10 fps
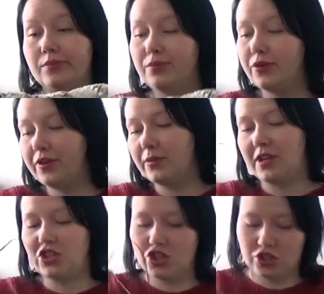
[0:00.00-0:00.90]
perfect
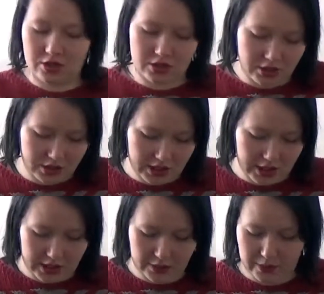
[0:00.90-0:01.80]
match,
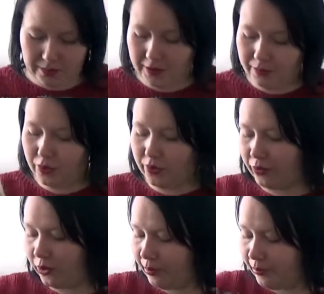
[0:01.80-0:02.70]
and it will be beautiful.